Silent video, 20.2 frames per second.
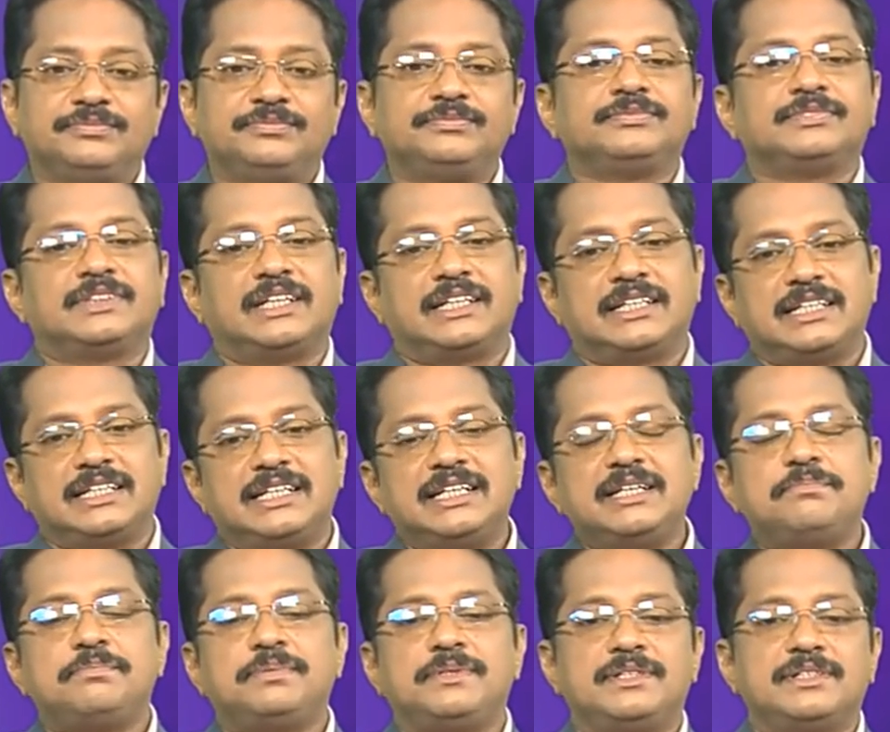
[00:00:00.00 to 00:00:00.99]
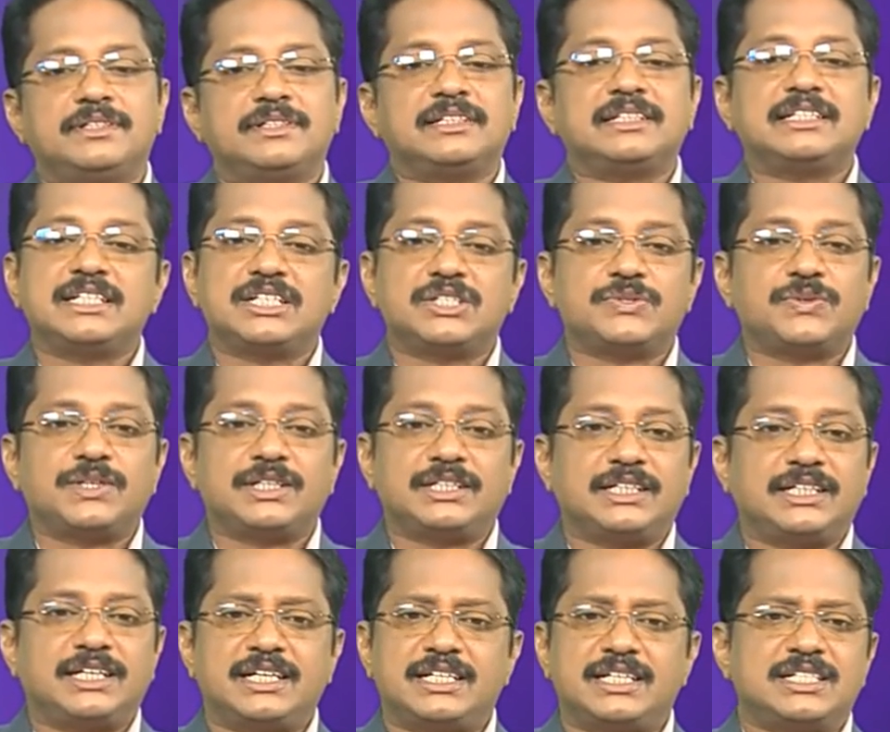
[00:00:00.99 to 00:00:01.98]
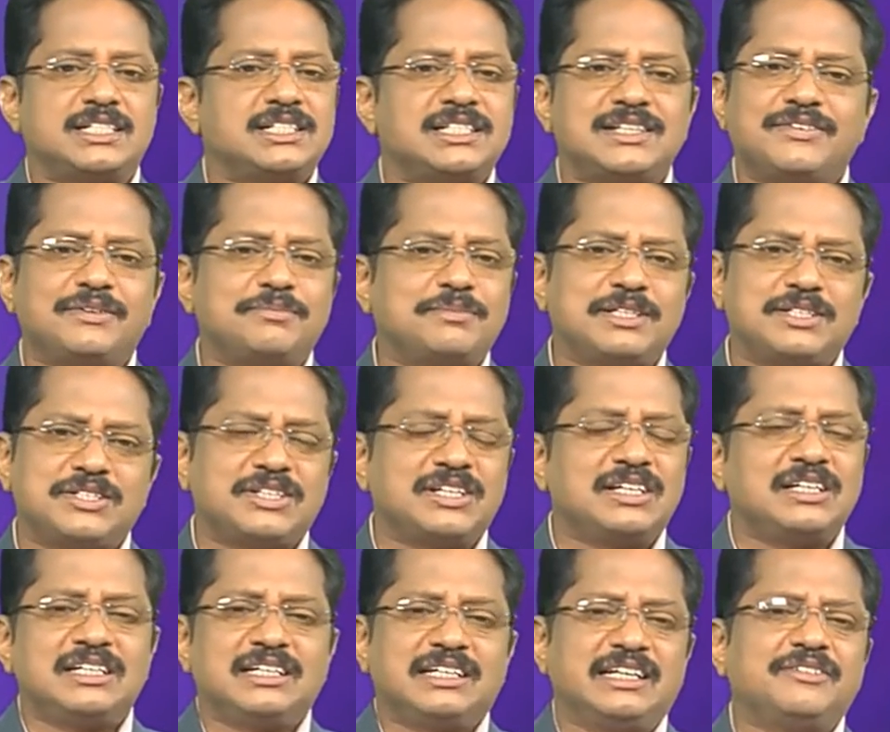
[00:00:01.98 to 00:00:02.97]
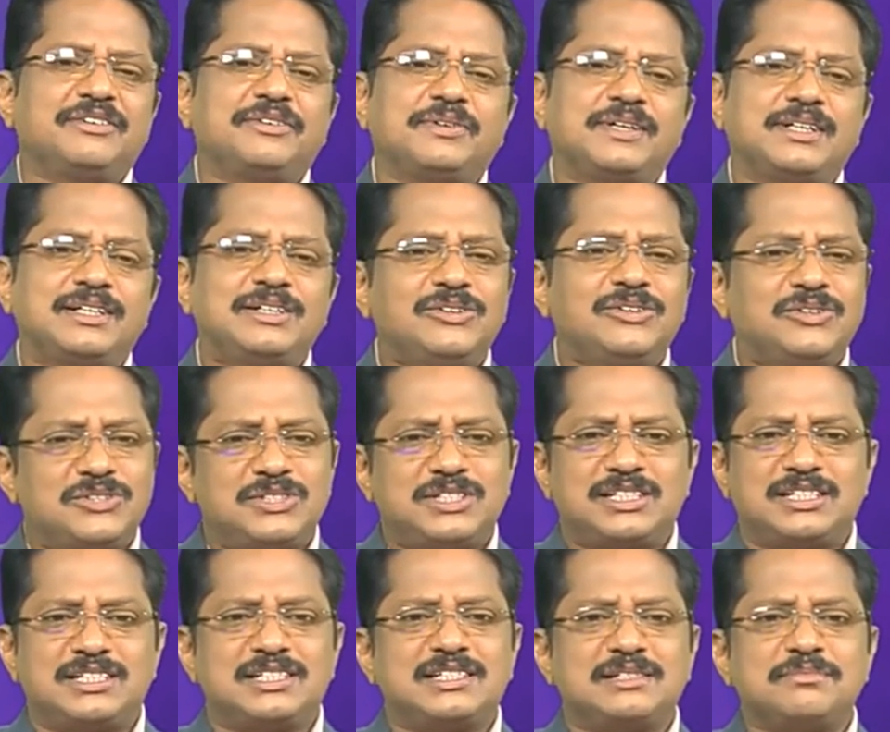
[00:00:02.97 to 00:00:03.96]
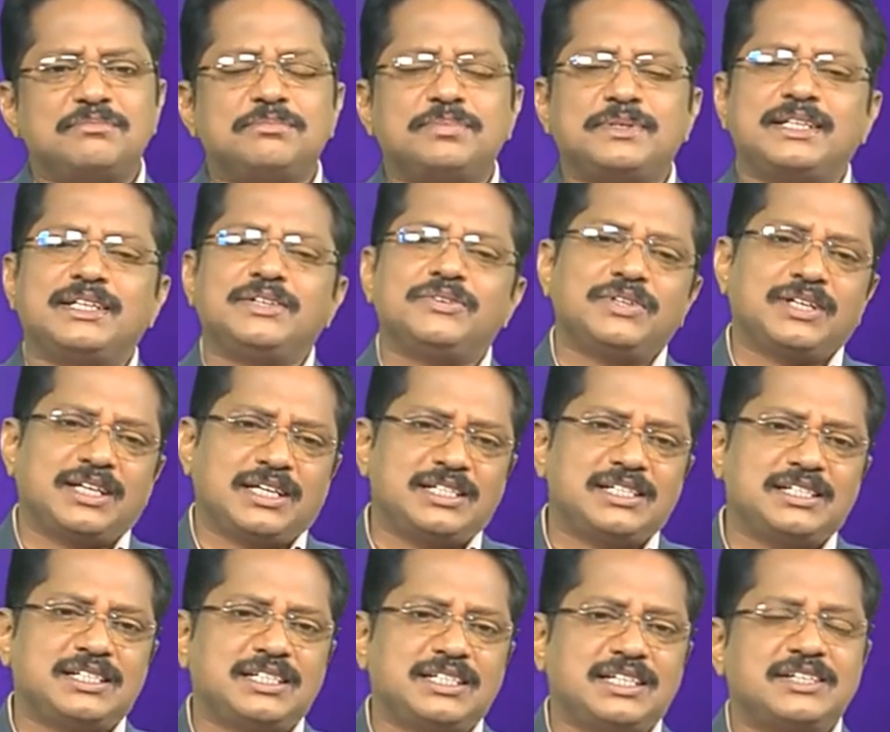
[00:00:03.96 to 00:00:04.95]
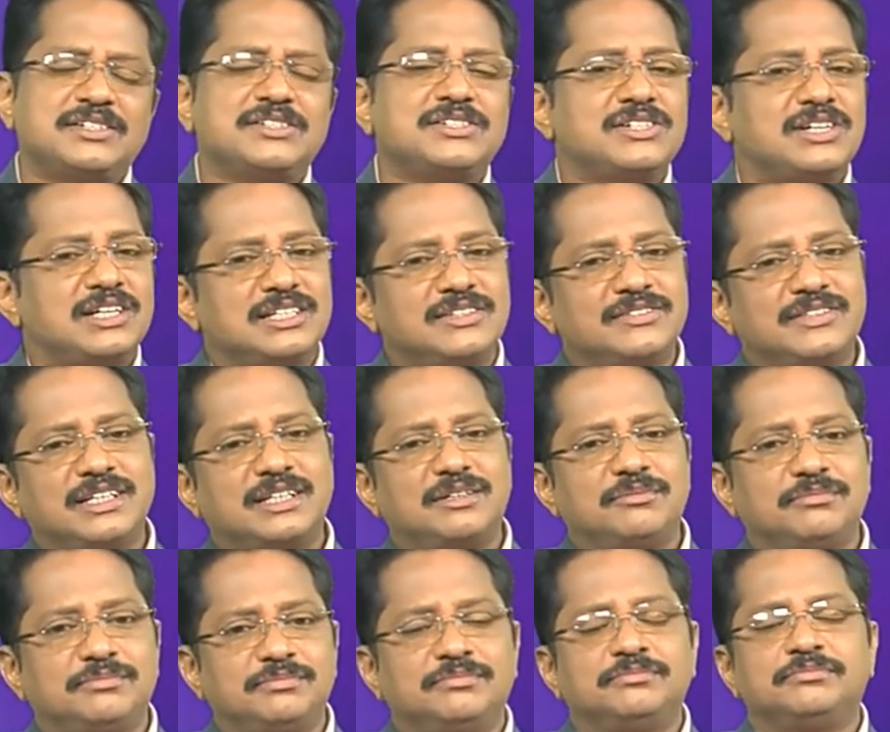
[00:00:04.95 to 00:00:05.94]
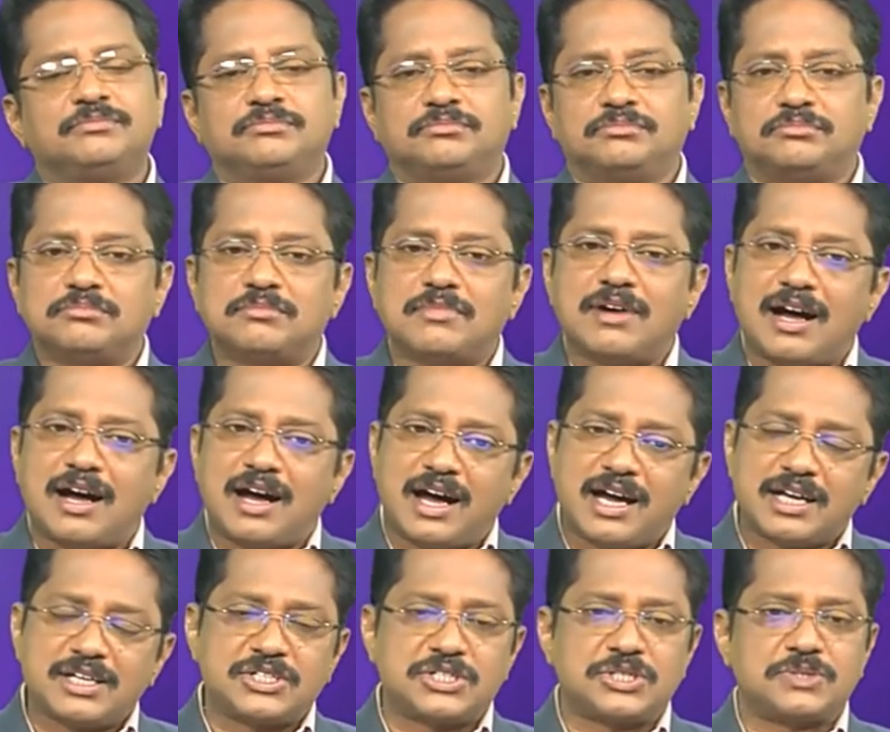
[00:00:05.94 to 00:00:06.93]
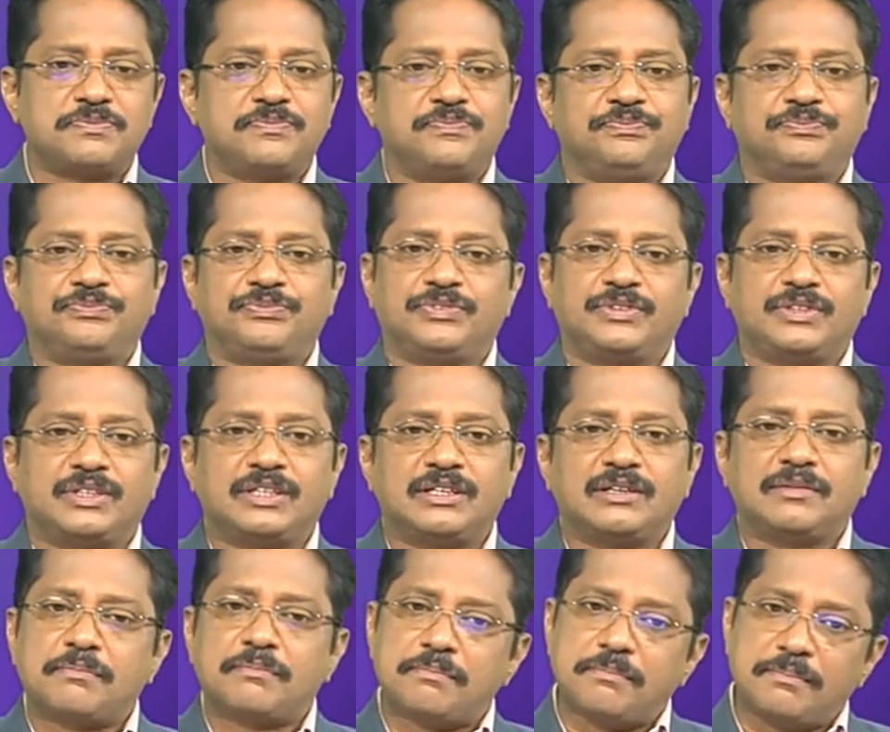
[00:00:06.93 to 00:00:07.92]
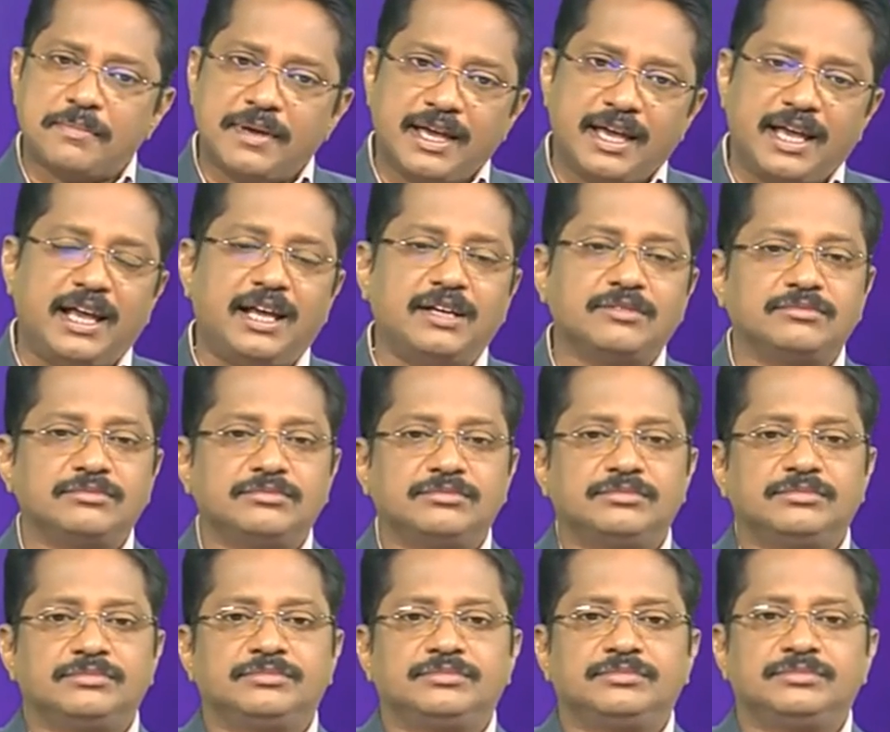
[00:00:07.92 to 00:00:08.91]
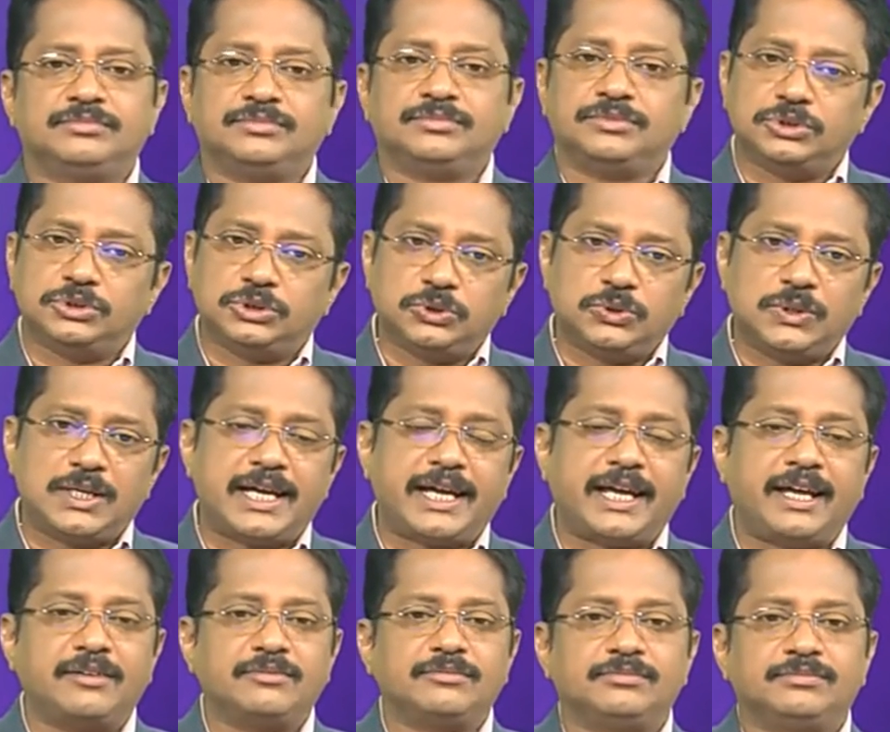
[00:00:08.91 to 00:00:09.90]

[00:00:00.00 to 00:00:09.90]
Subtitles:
and a leap year it is 29 days. 7 months, everyone knows it. Simply you can say January, March, May, July,